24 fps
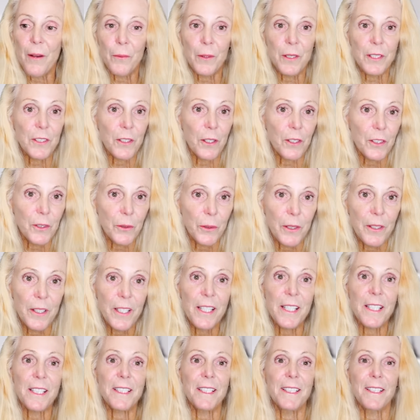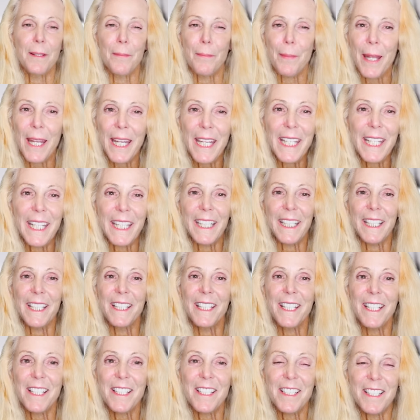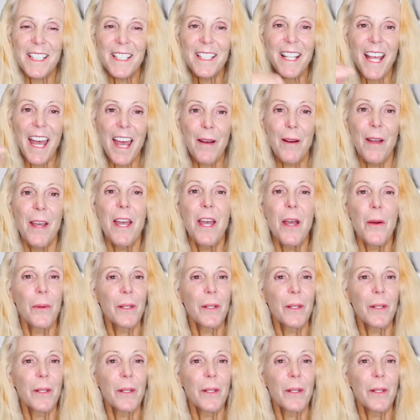start doing this and the painting and this and that.